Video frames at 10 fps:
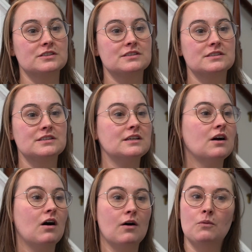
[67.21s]
see
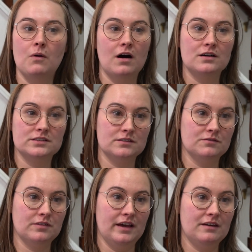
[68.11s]
all walks of
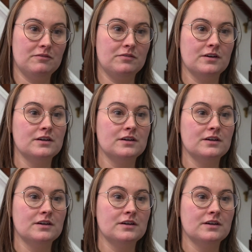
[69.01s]
life.